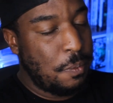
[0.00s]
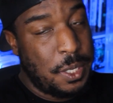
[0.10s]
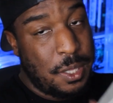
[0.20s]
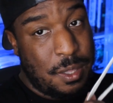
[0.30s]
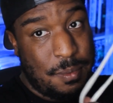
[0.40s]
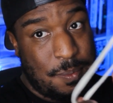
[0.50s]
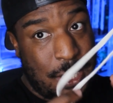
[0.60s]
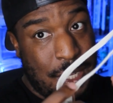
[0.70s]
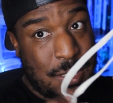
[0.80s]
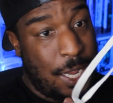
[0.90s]
but
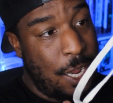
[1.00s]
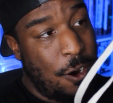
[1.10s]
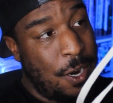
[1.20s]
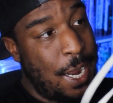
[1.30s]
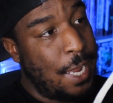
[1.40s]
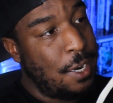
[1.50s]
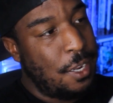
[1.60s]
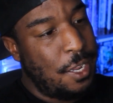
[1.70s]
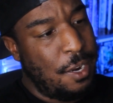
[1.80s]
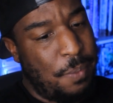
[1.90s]
these are not.
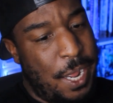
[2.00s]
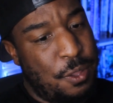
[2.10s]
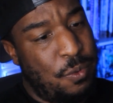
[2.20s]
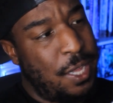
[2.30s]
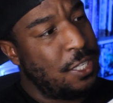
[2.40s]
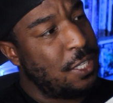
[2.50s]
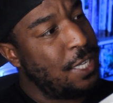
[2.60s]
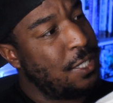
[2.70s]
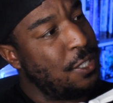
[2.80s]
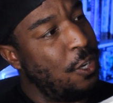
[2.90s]
And by the way, these
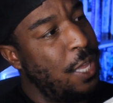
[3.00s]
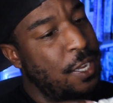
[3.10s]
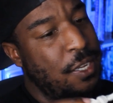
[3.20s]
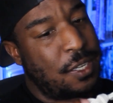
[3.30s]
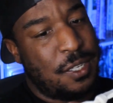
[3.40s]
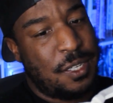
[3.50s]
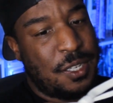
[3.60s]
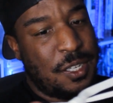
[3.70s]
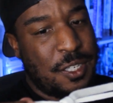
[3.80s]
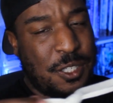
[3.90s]
laces are like
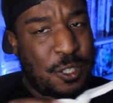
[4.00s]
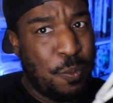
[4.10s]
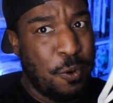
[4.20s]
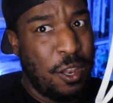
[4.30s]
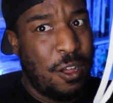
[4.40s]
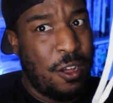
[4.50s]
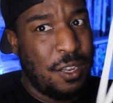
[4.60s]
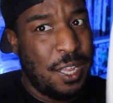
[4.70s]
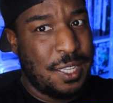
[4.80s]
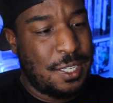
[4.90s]
super
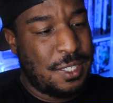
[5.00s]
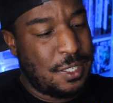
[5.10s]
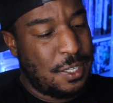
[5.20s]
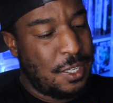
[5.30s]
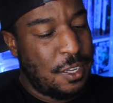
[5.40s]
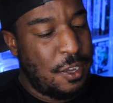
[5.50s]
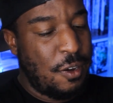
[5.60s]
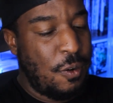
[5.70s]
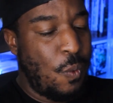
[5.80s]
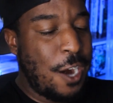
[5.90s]
long. Like that's
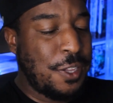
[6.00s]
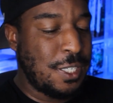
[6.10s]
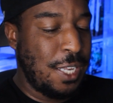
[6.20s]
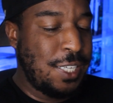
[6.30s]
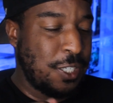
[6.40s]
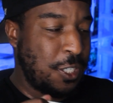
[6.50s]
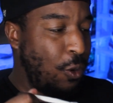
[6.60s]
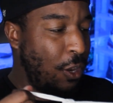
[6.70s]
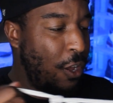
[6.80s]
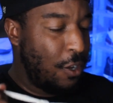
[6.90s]
why are these laces
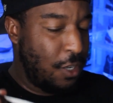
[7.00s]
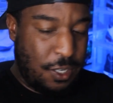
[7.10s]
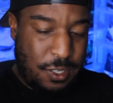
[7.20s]
so long?